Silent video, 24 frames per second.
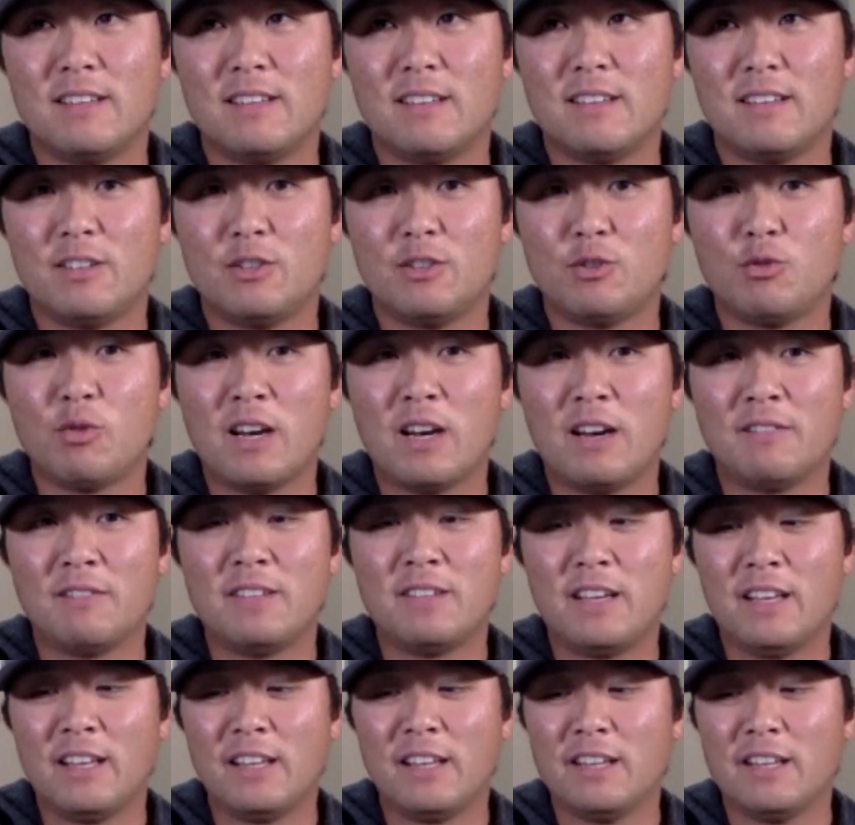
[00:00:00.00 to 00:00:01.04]
you have
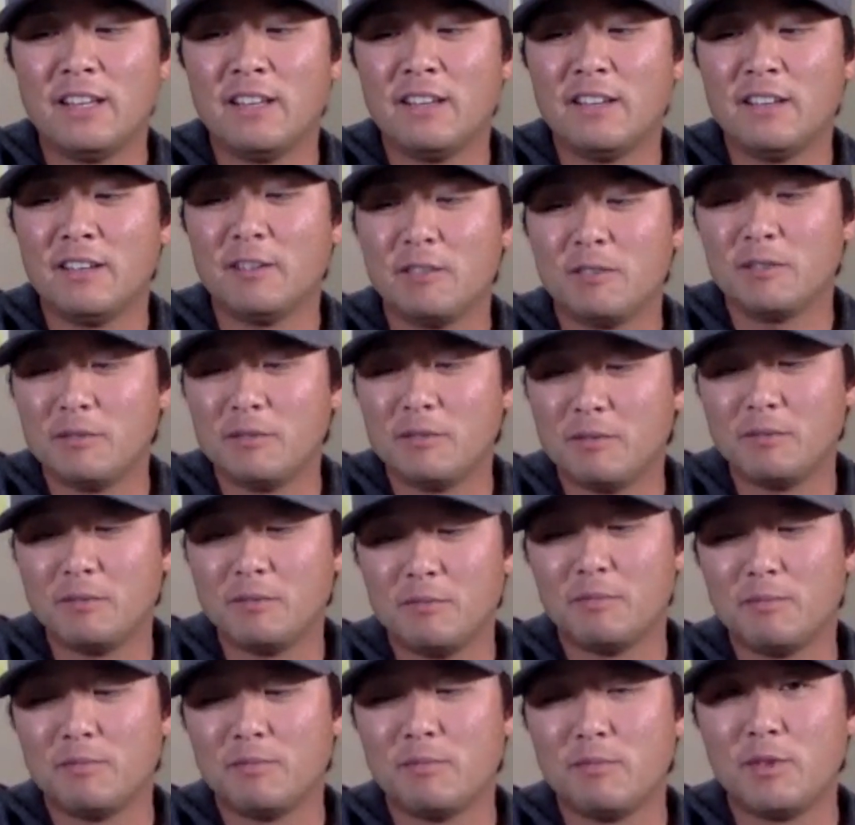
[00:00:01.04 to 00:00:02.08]
daily,
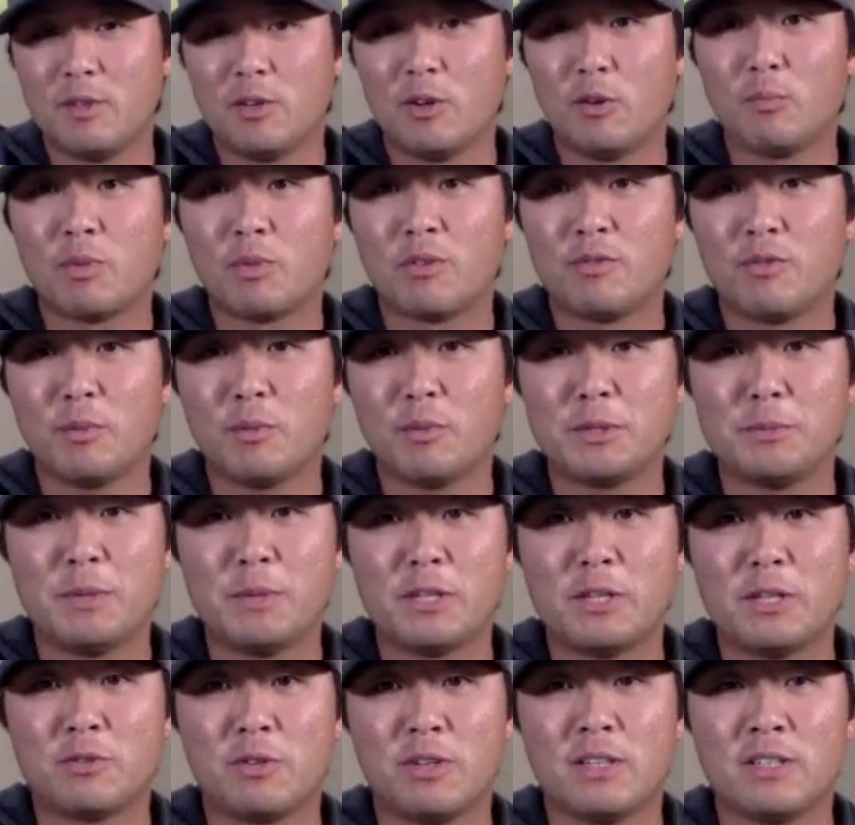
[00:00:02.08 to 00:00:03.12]
performance
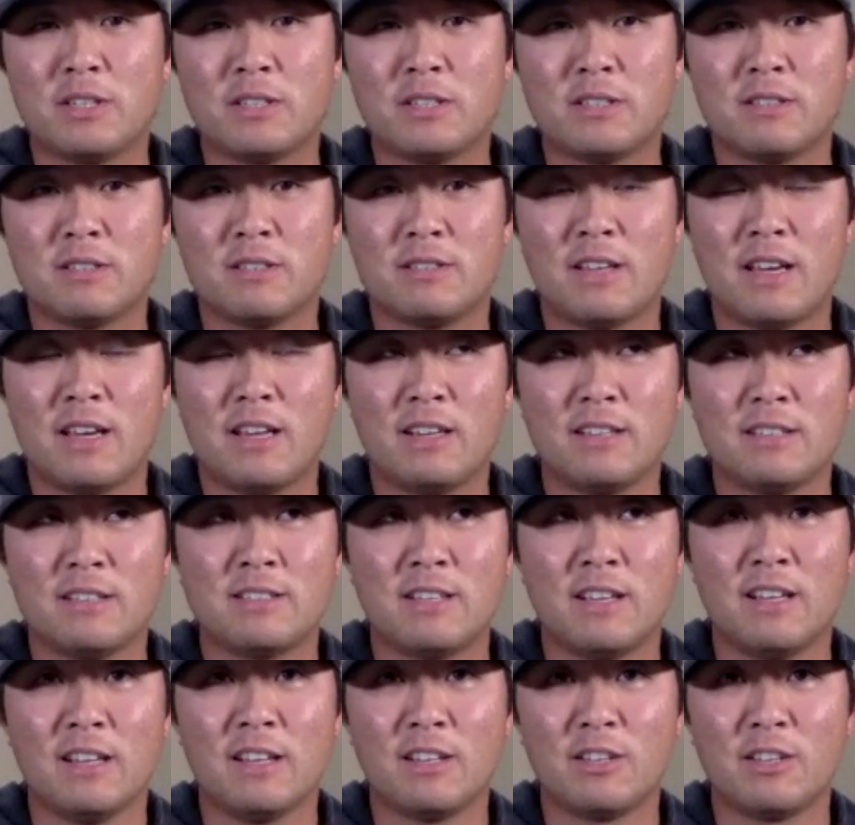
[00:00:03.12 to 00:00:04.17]
metrics that is
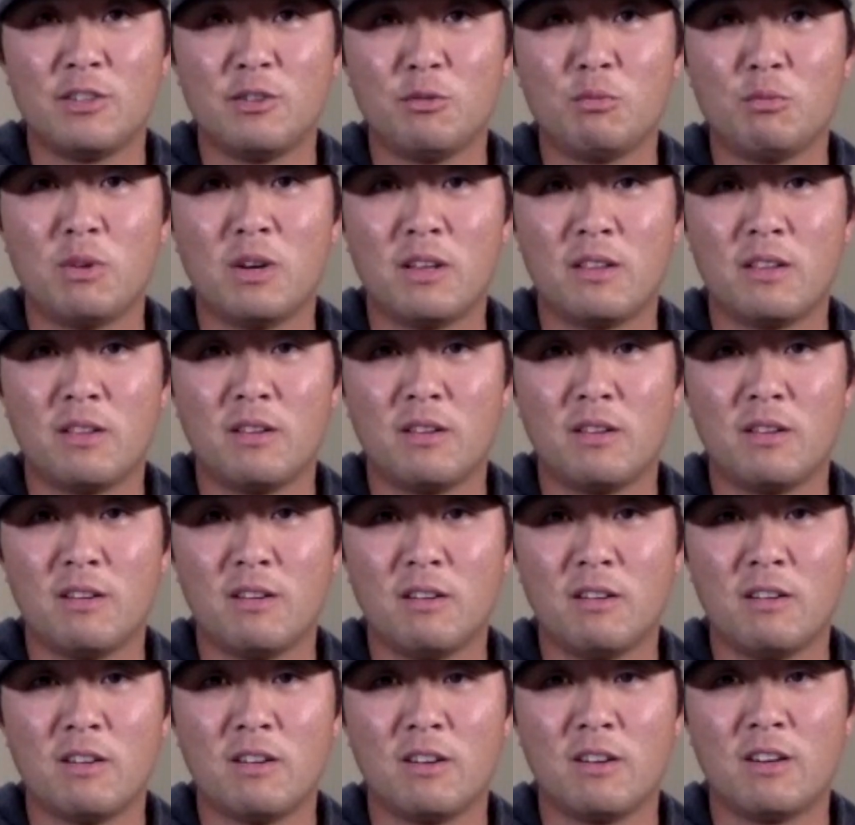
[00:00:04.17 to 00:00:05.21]
telling you
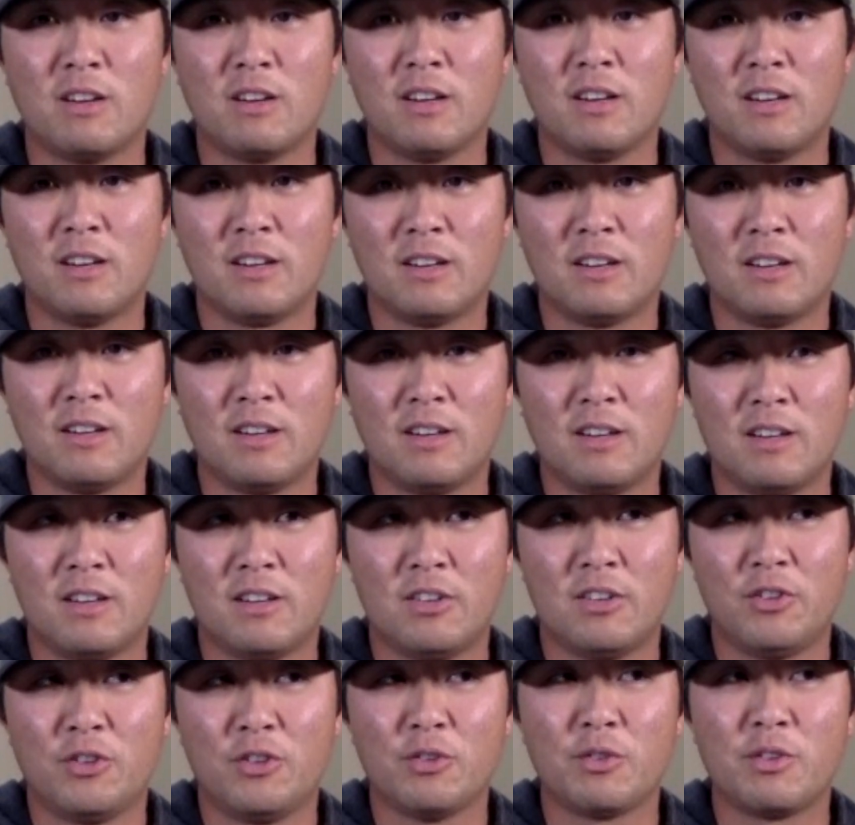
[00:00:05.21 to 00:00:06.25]
whether
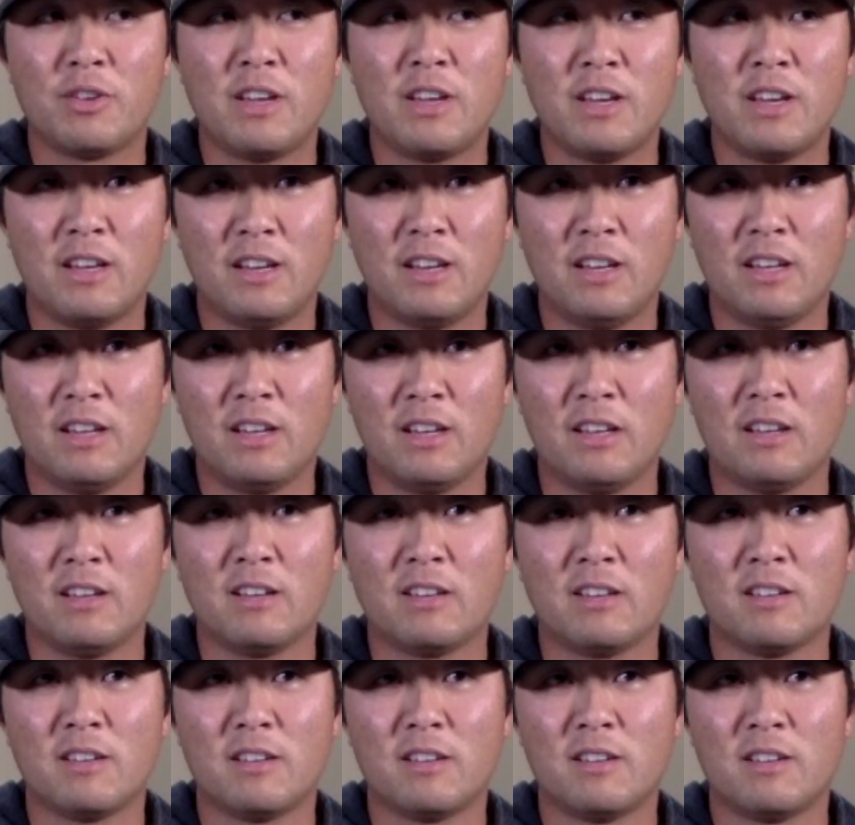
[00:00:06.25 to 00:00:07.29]
you're getting
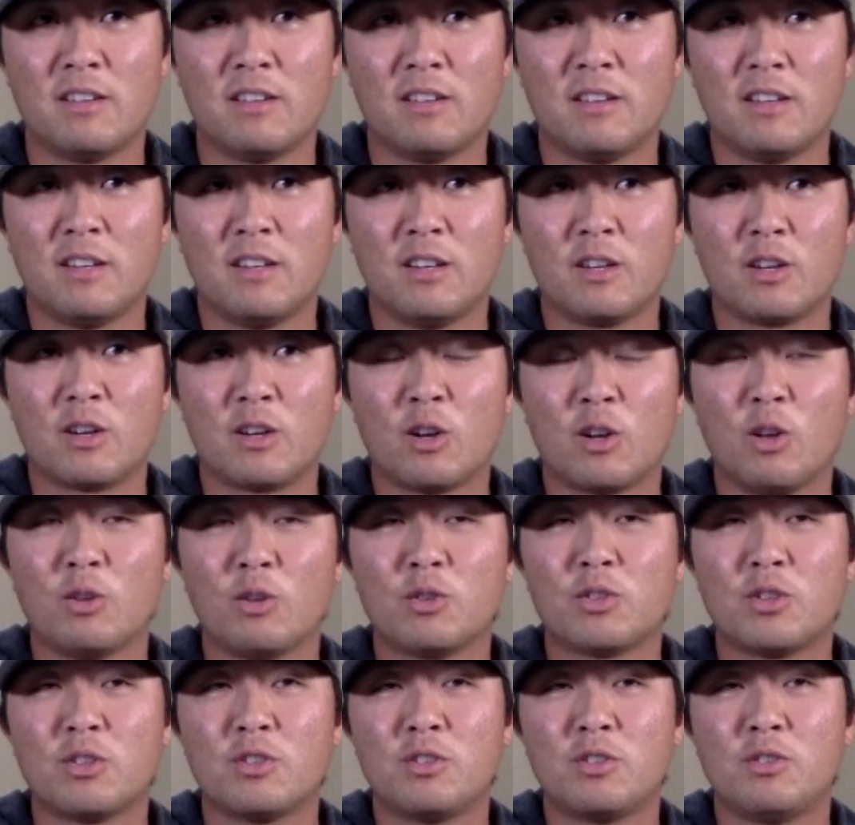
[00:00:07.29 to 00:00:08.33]

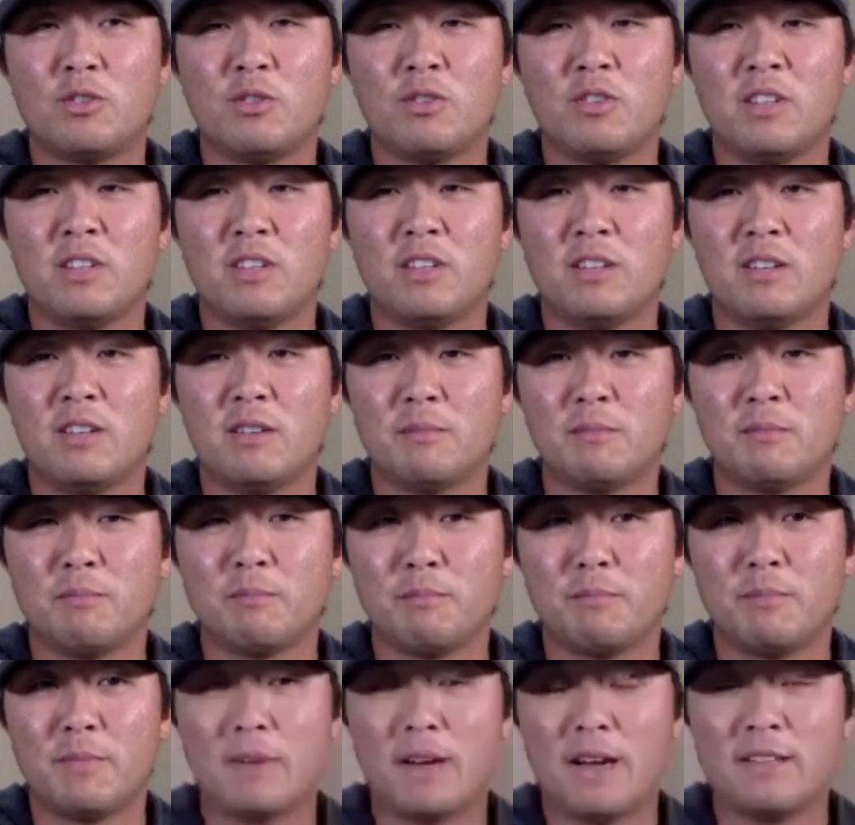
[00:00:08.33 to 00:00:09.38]
closer to the
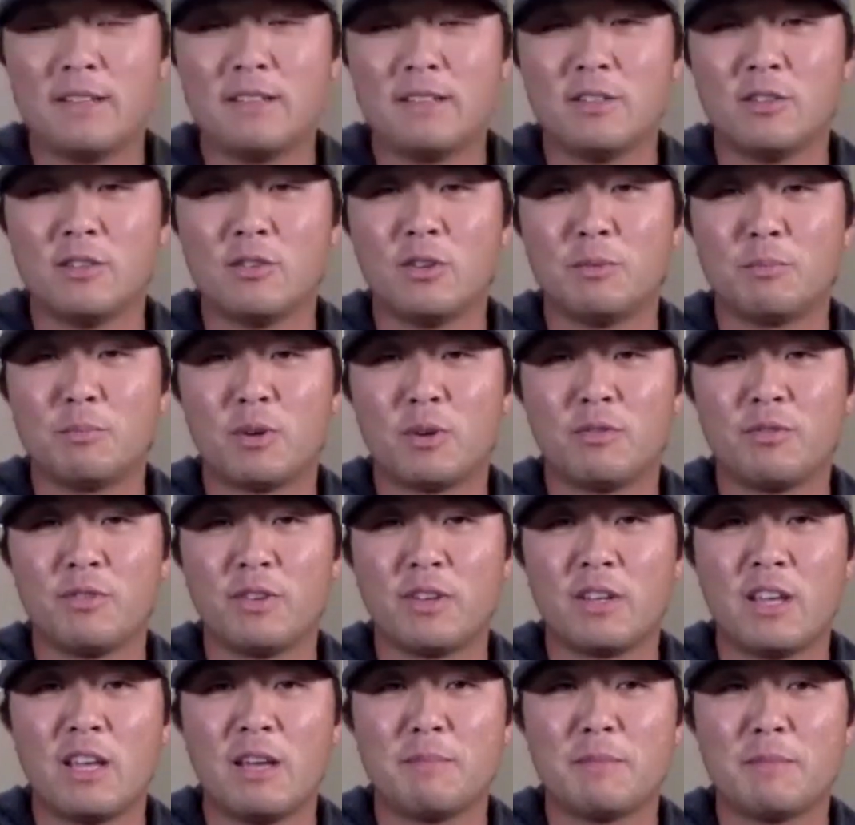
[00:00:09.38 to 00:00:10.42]
ideal and
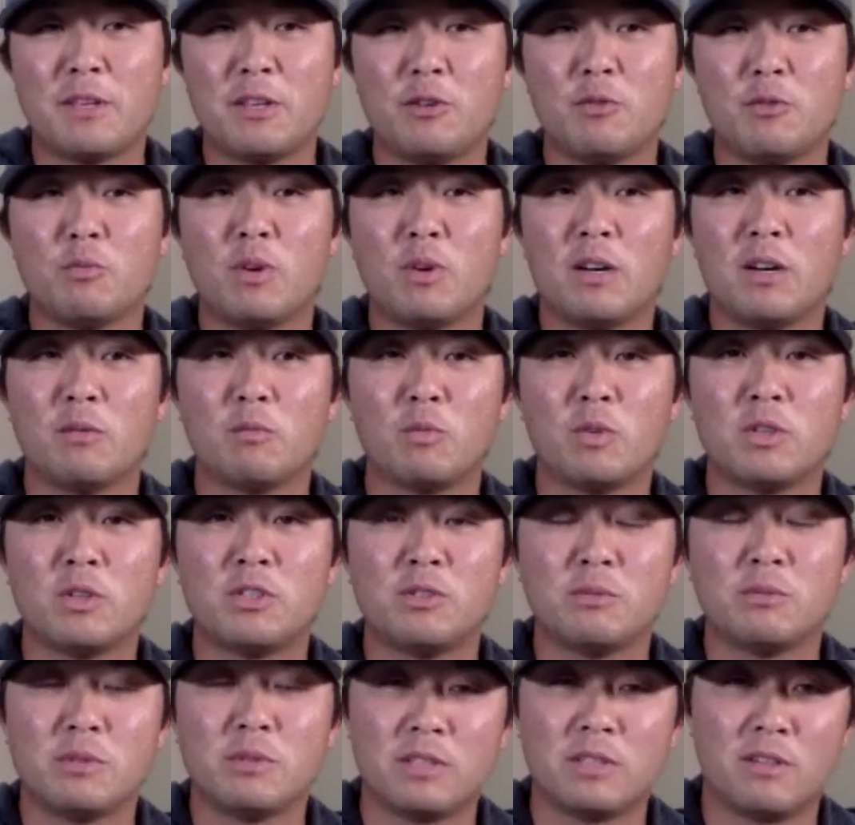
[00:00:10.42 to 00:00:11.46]
perfect game that you want once
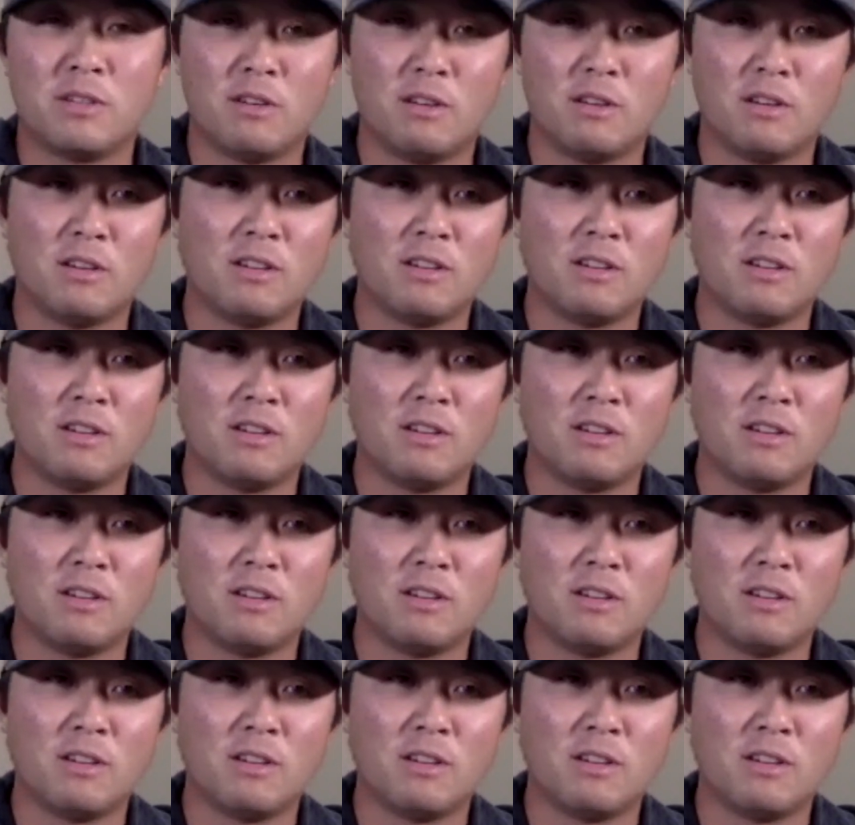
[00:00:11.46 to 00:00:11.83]
you return?